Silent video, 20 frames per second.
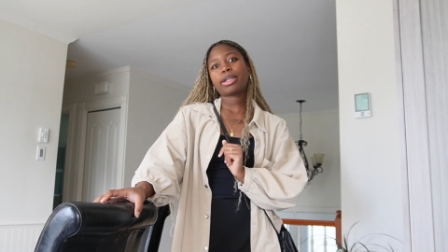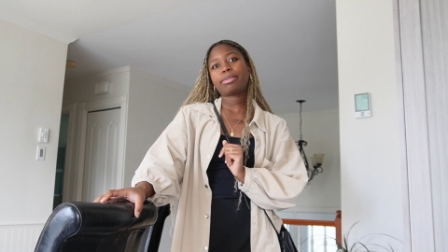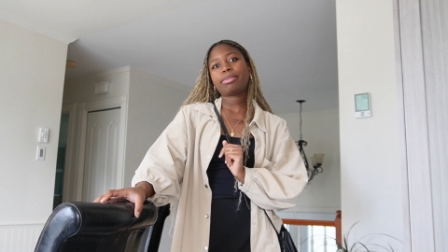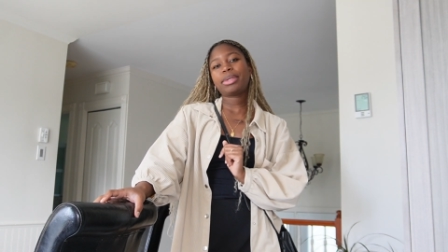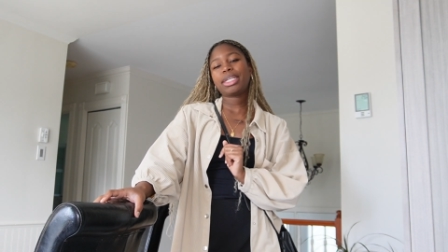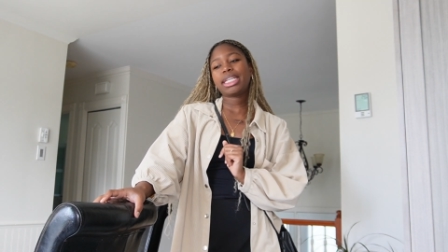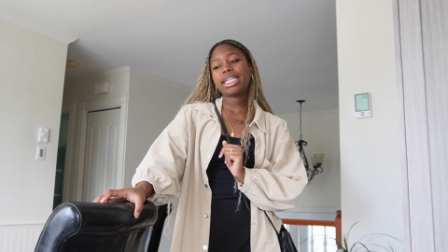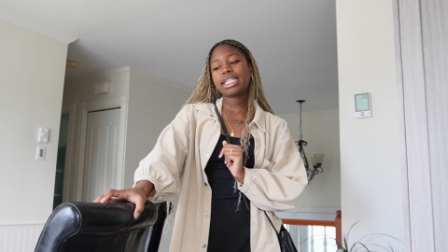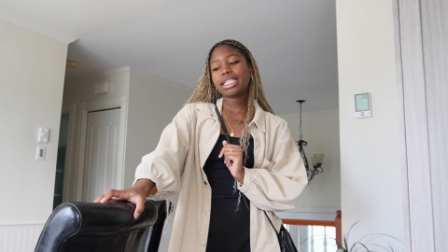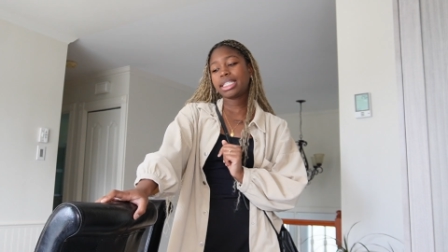
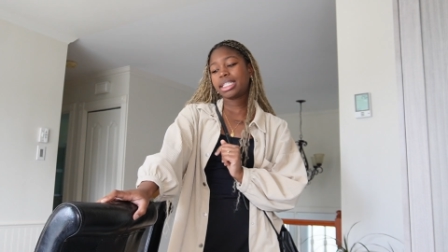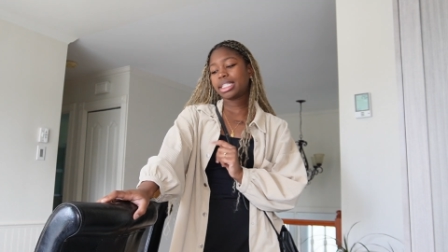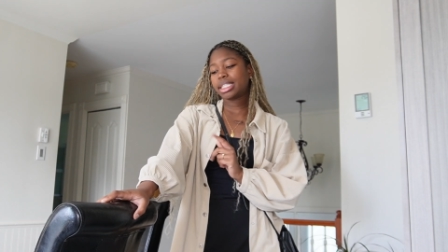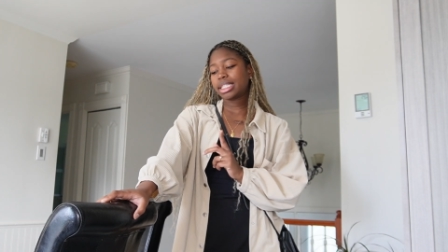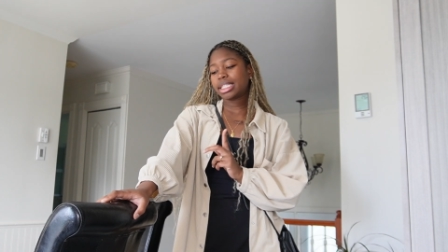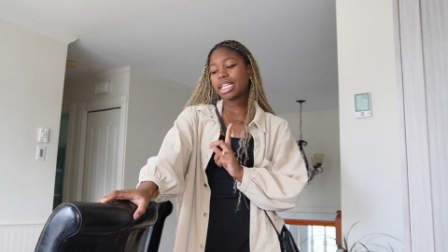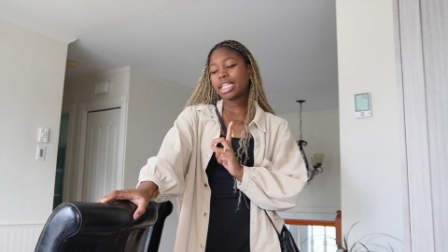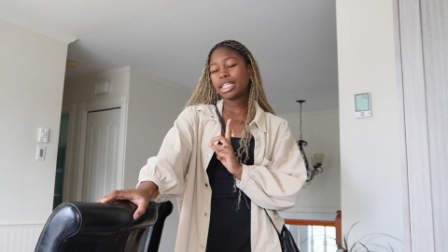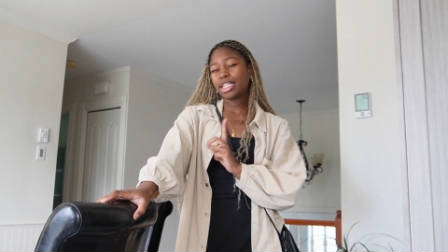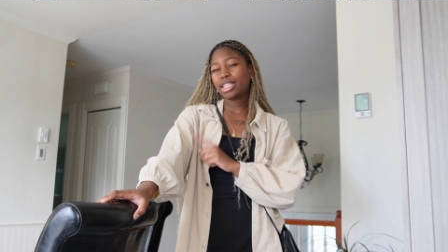
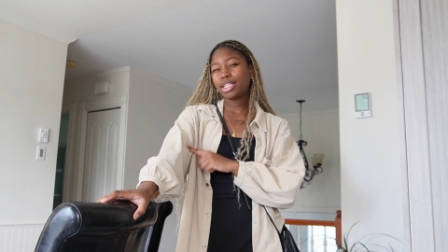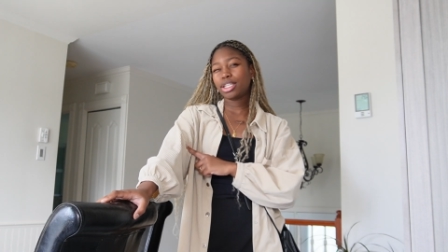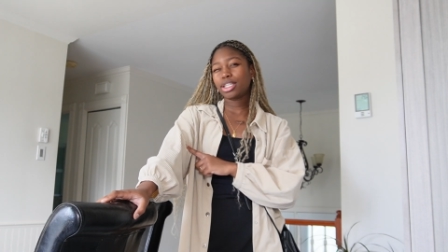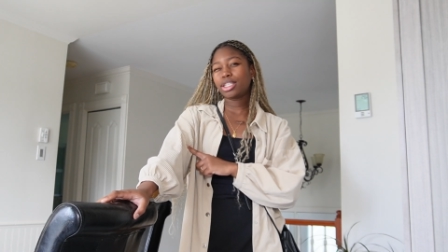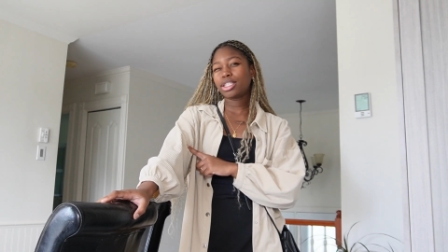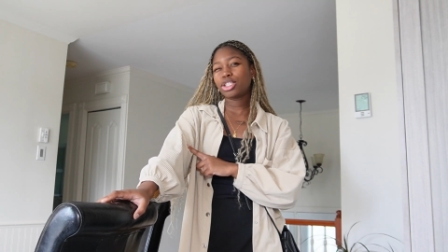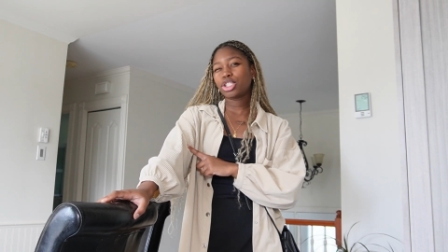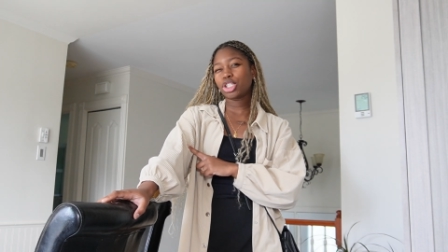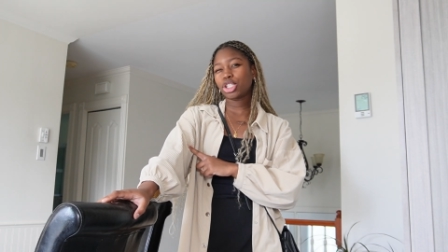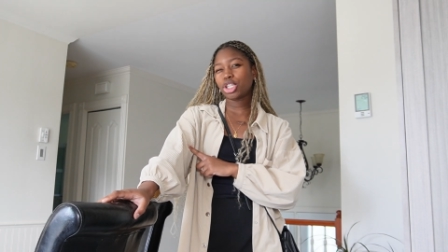because
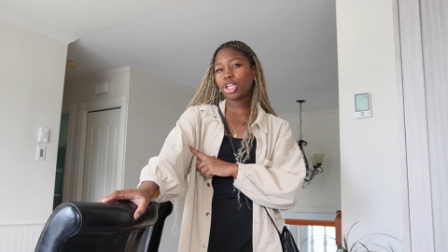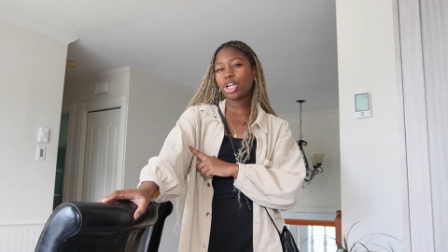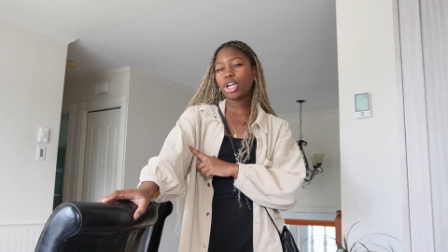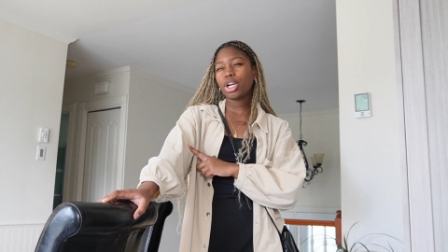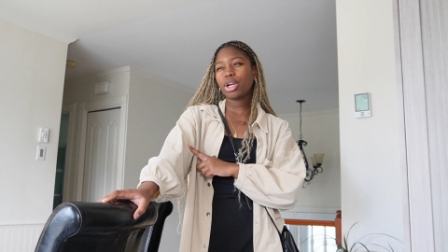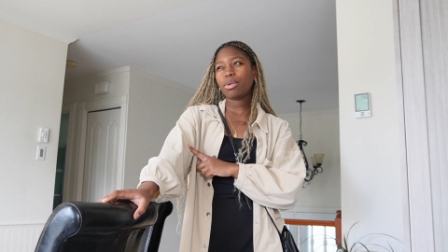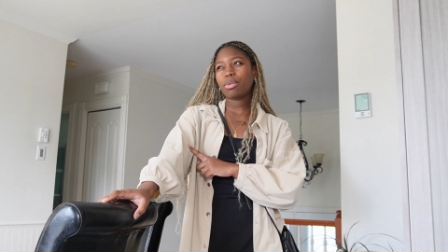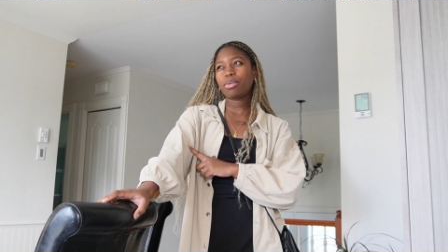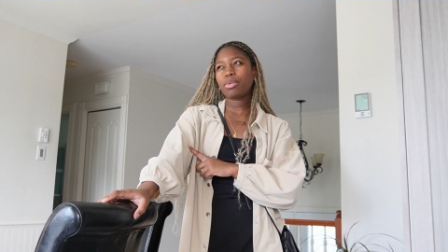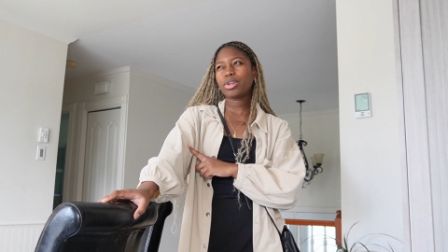this
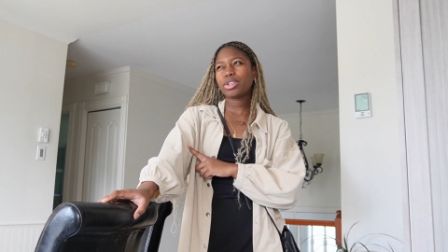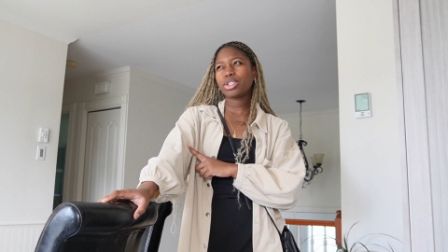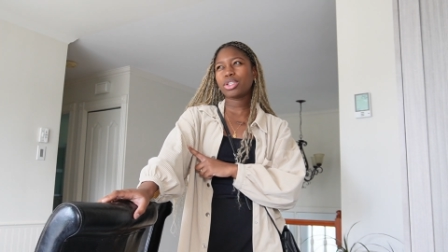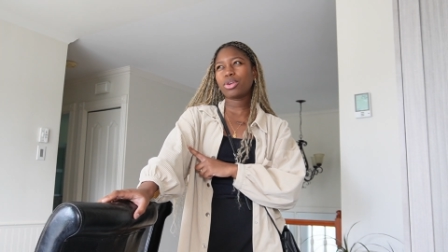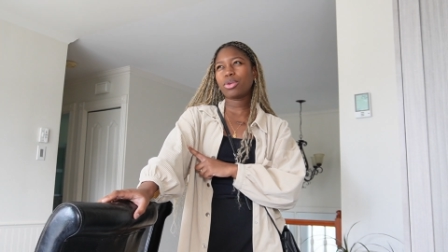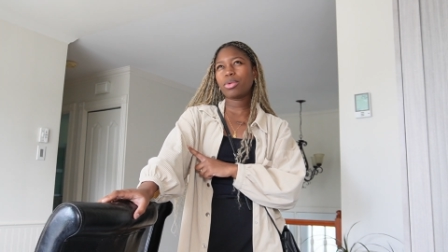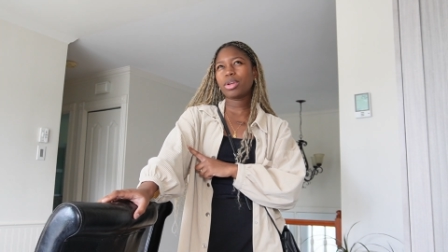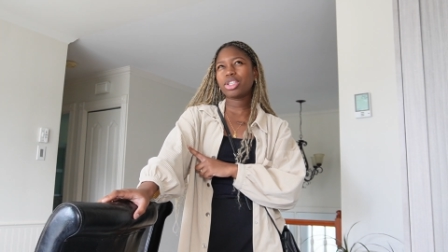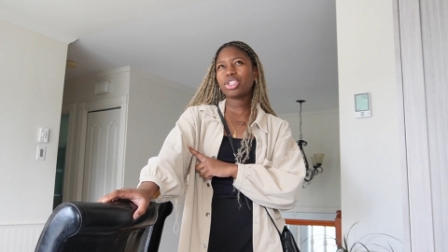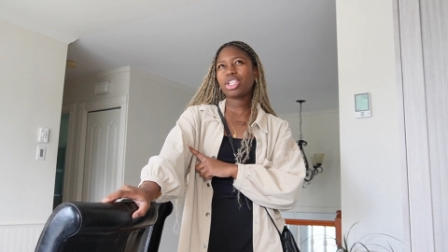shirt was
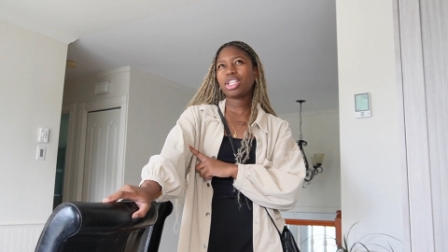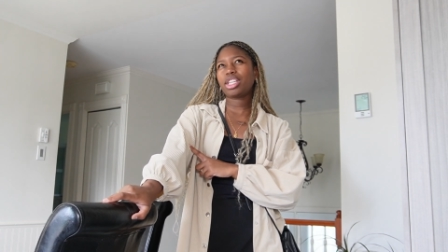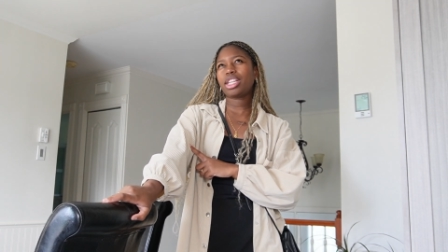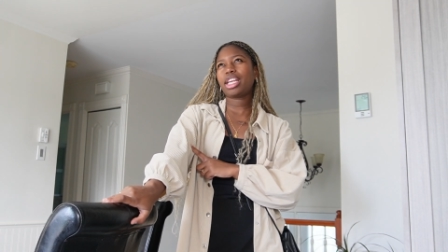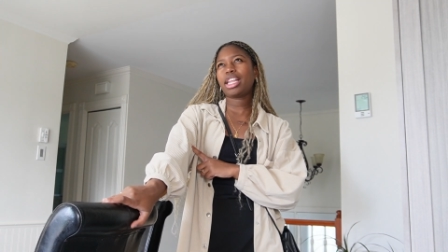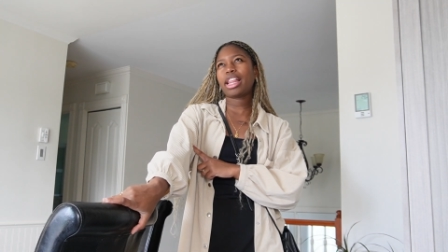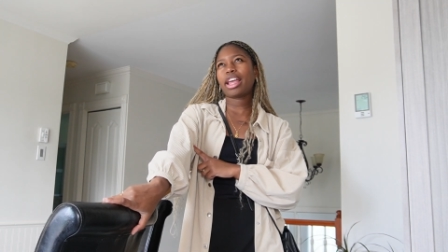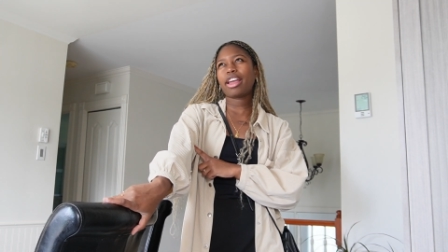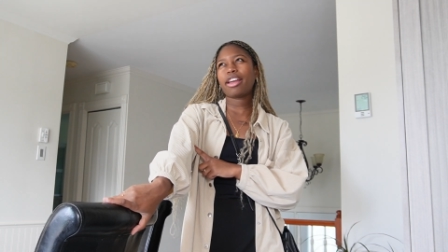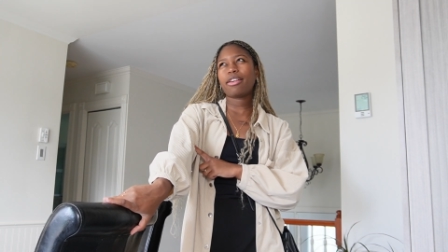
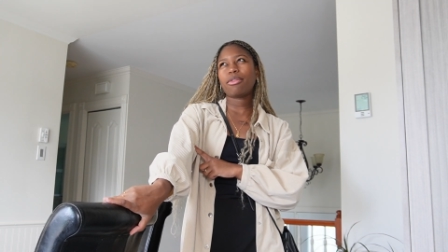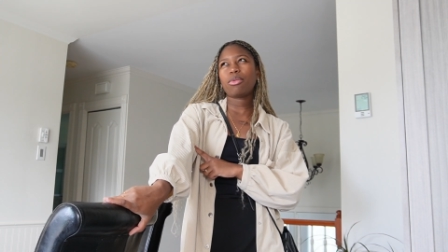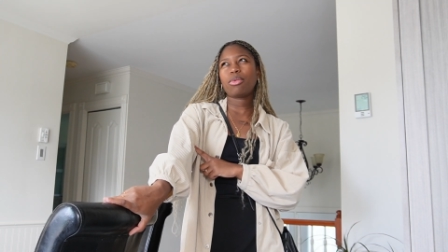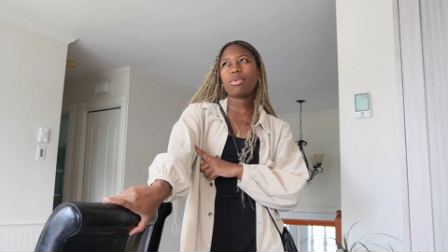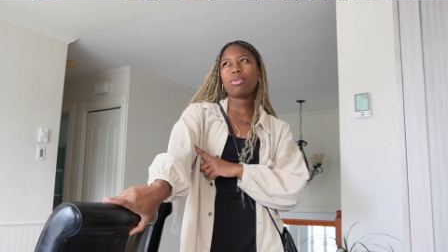originally like